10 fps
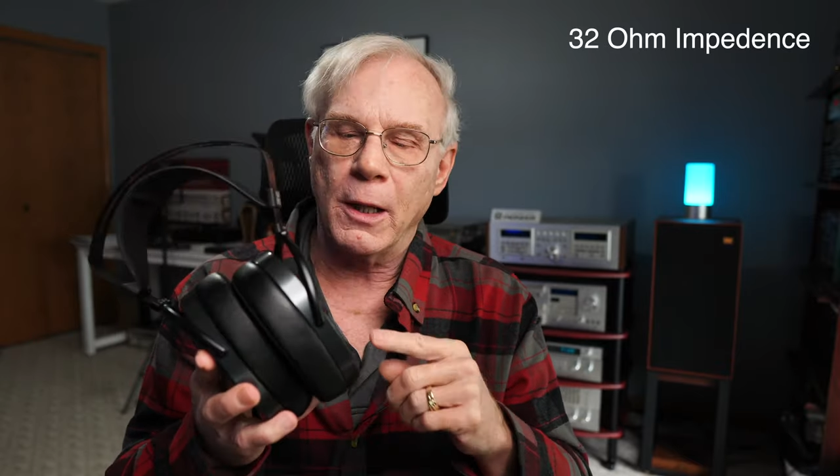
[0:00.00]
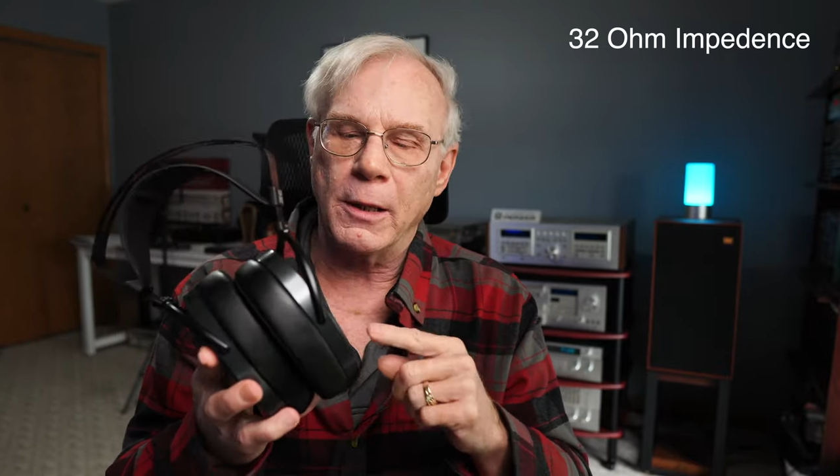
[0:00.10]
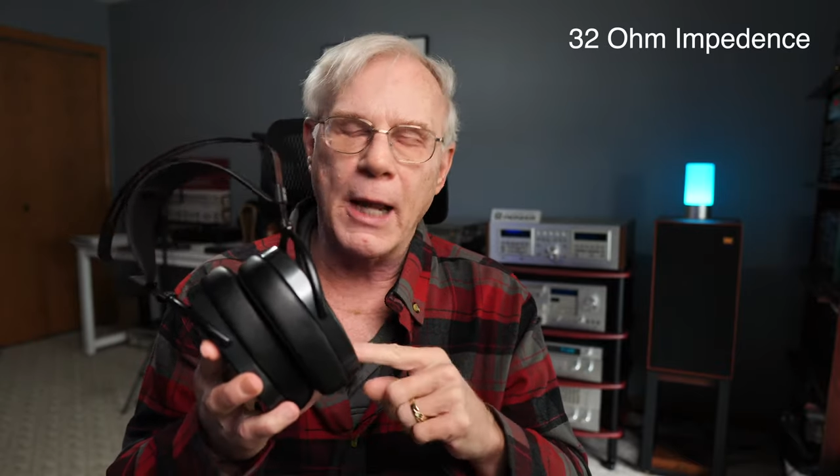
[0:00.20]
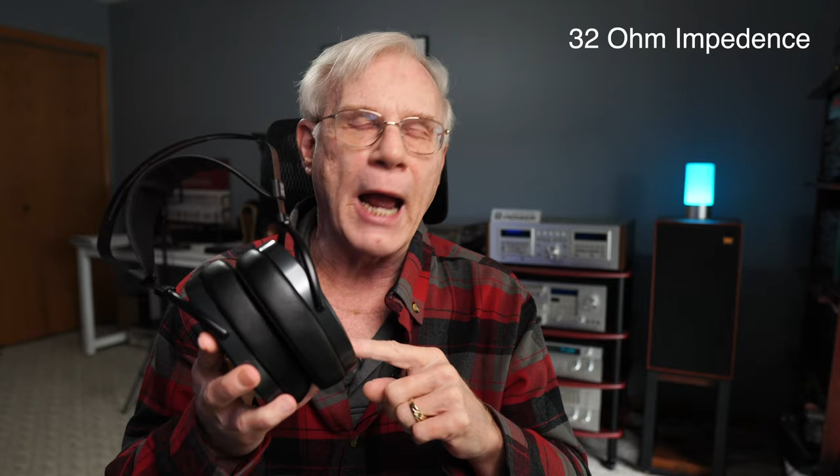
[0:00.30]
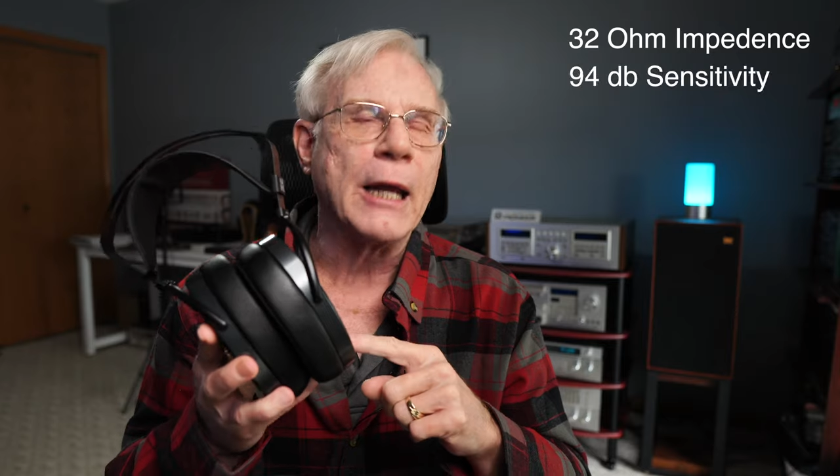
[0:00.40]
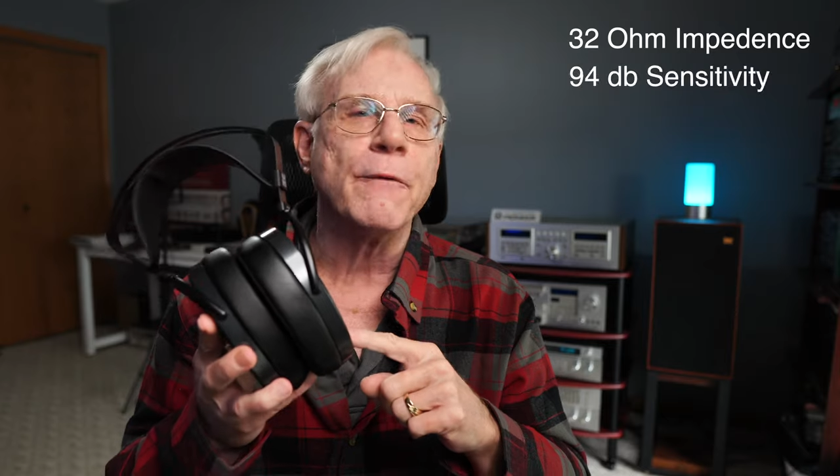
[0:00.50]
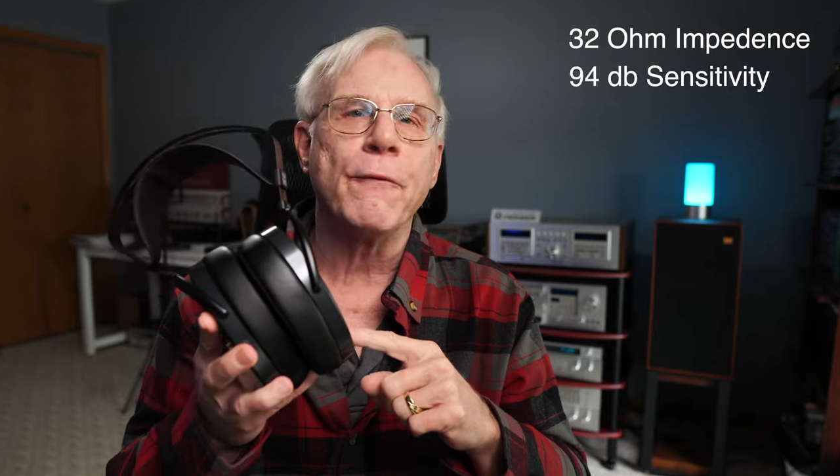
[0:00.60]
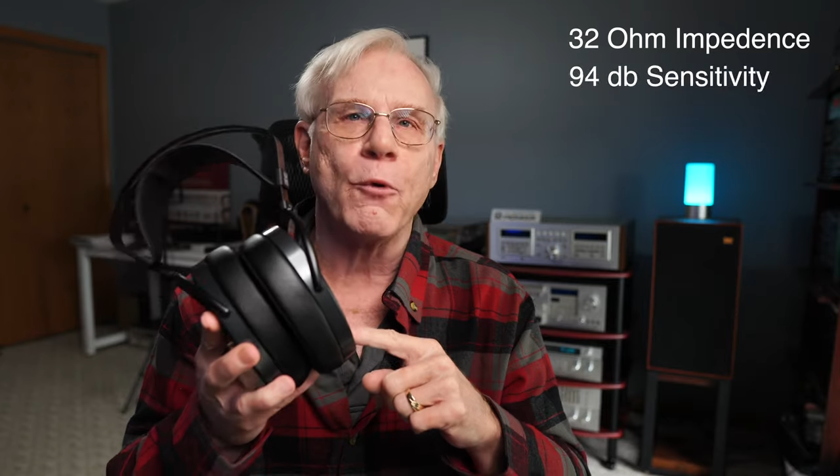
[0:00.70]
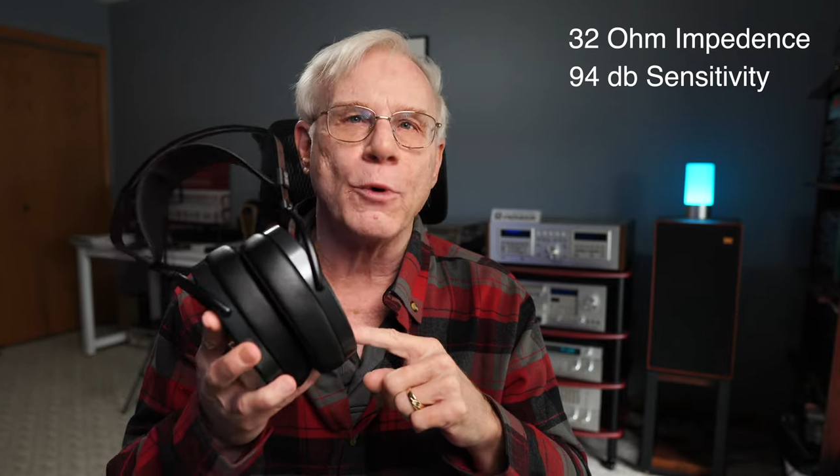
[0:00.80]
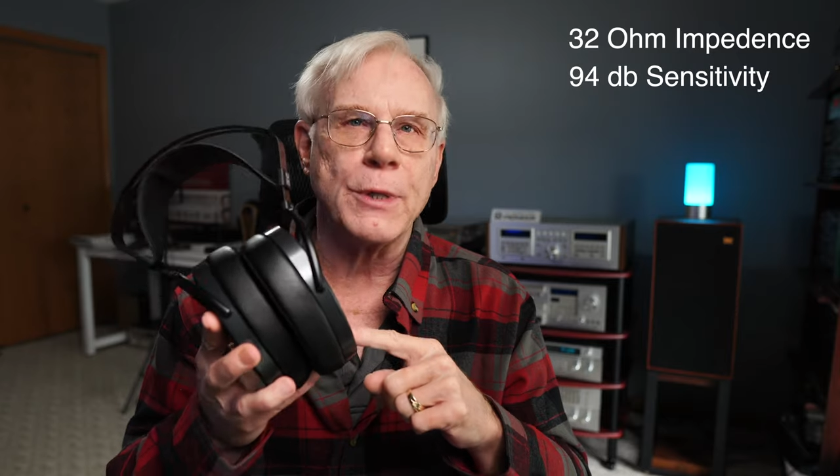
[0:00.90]

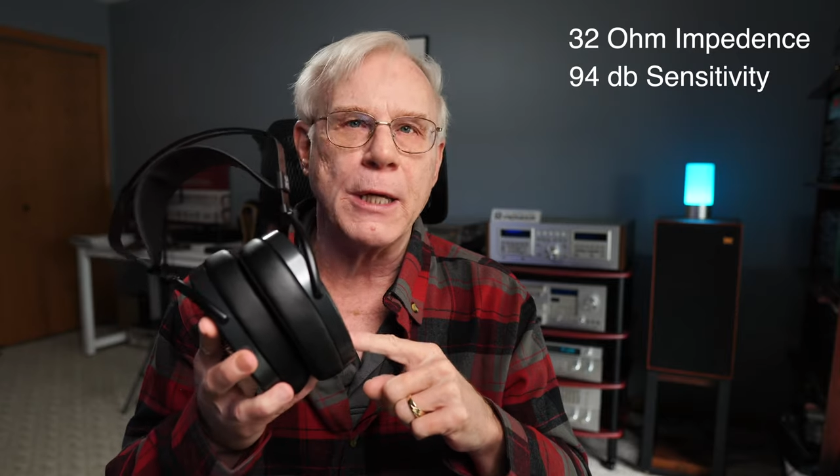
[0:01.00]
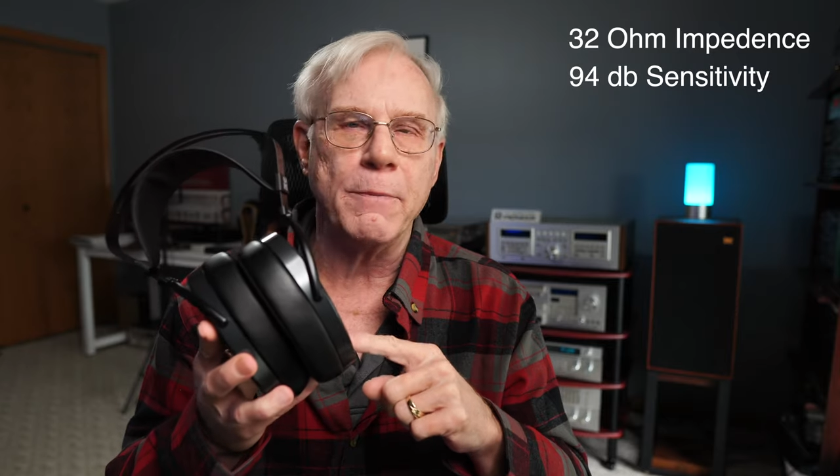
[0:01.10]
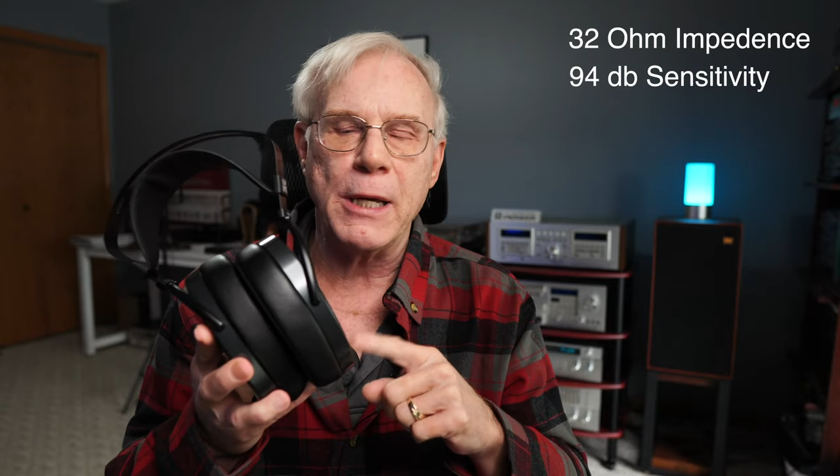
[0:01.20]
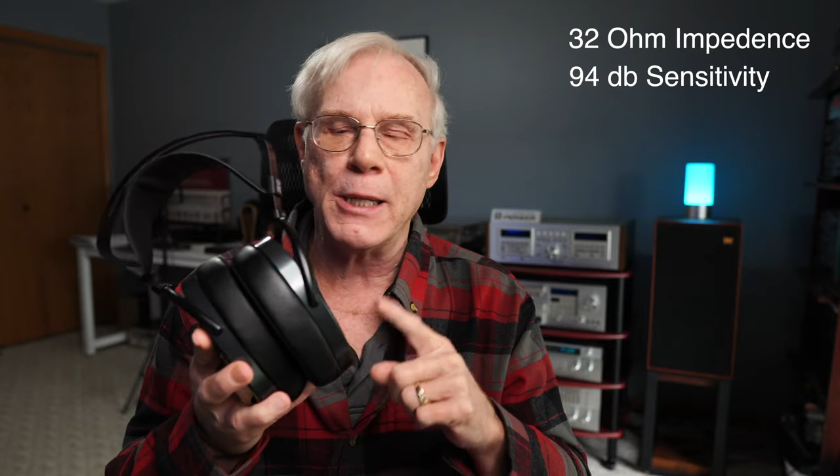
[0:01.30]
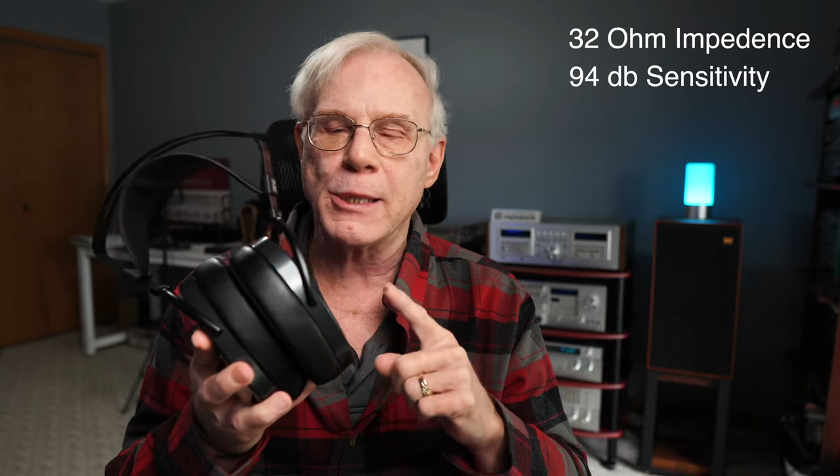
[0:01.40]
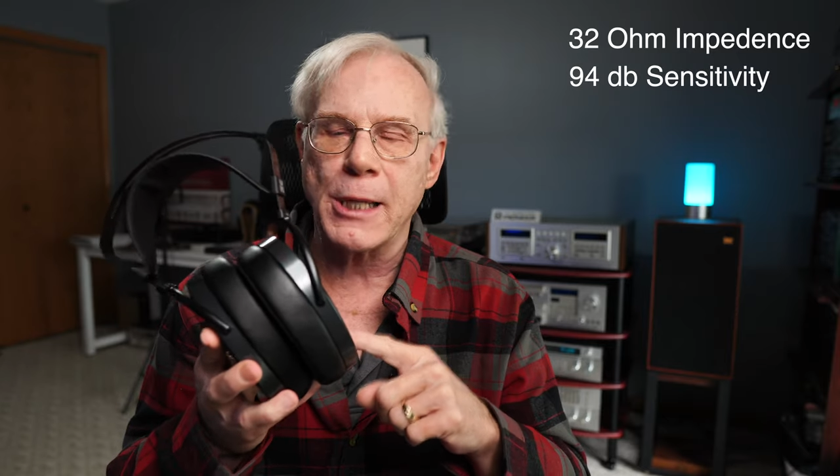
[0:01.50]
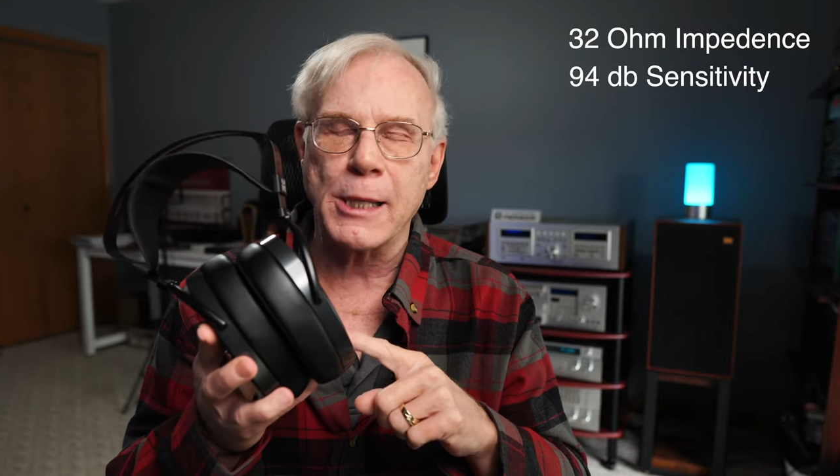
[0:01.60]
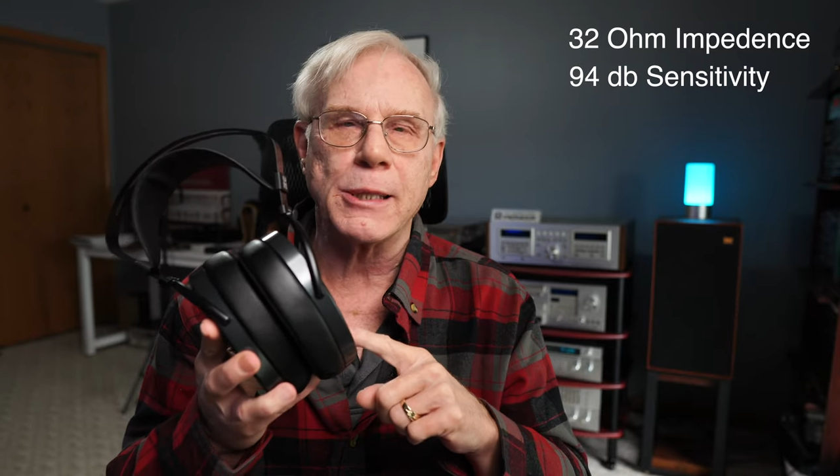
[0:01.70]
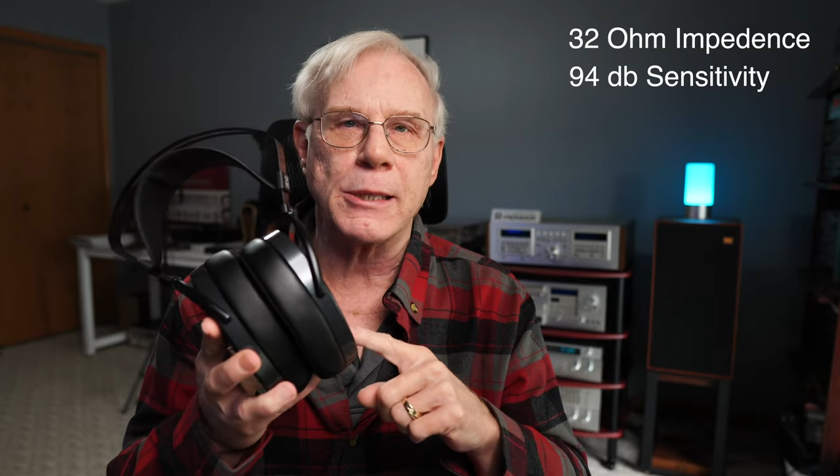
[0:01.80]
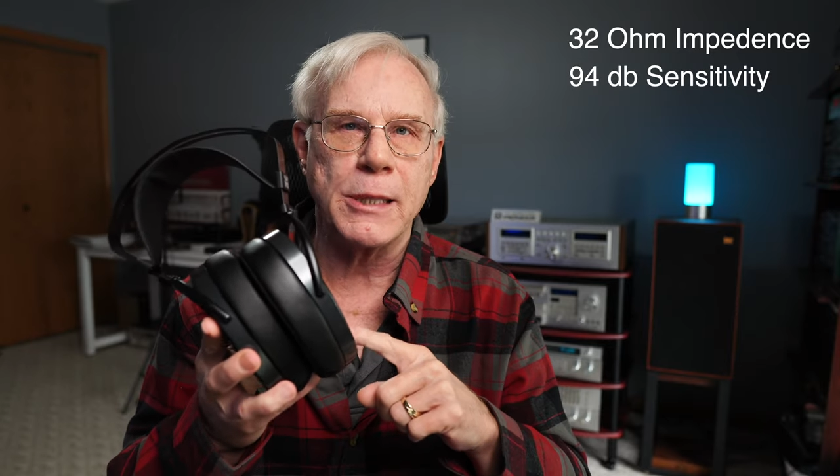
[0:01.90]
ninety-four decibels
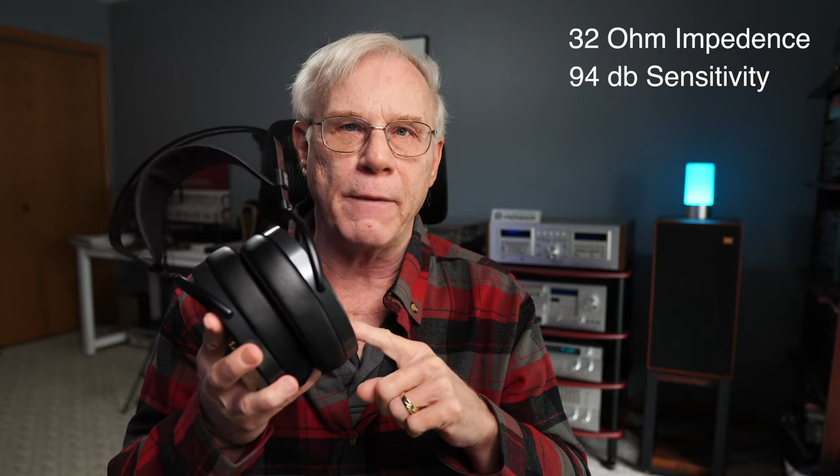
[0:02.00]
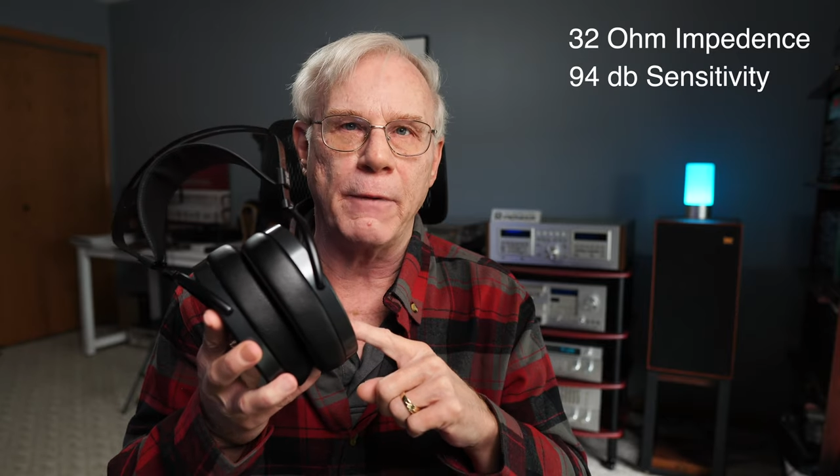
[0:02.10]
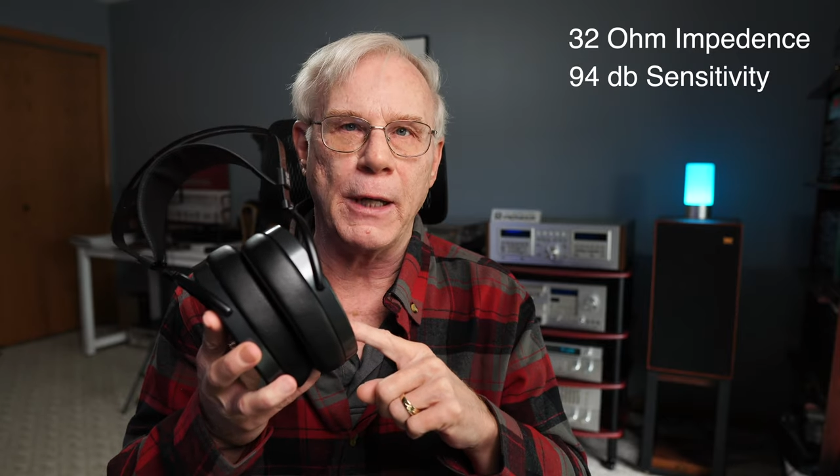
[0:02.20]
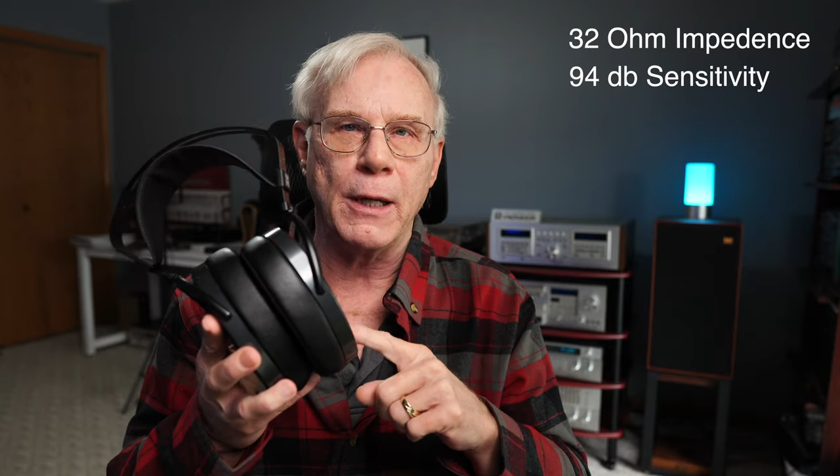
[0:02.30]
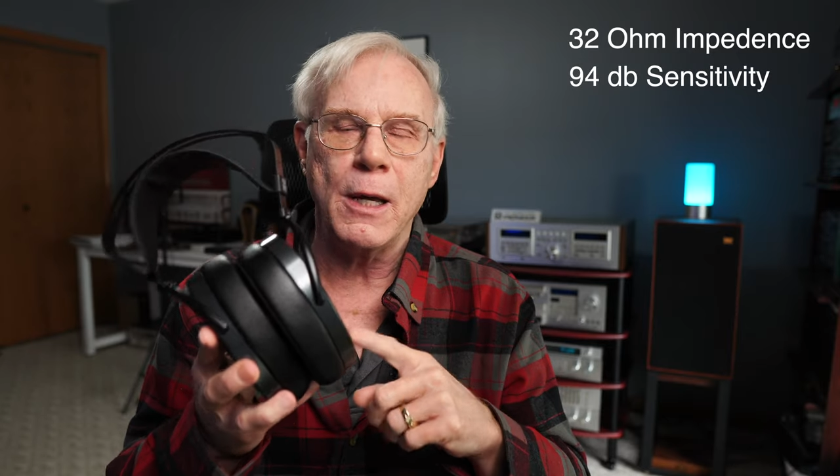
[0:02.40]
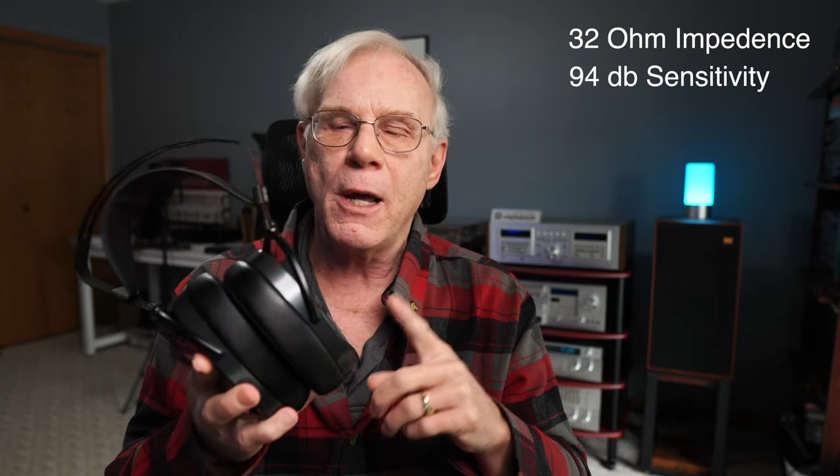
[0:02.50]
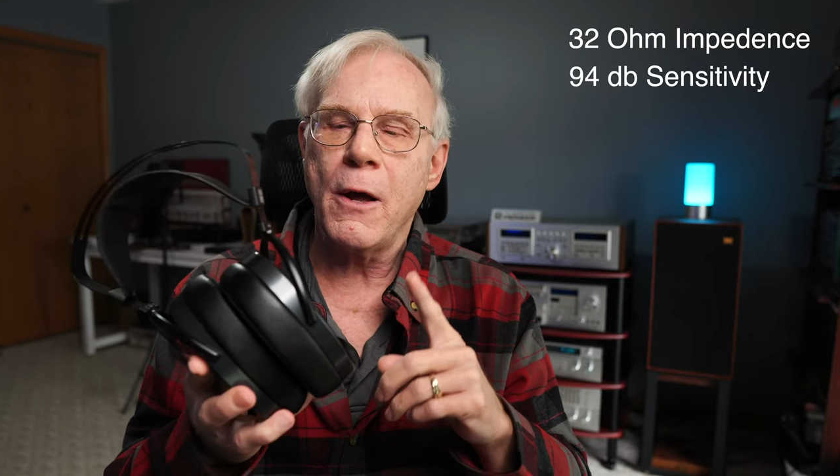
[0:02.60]
sensitivity,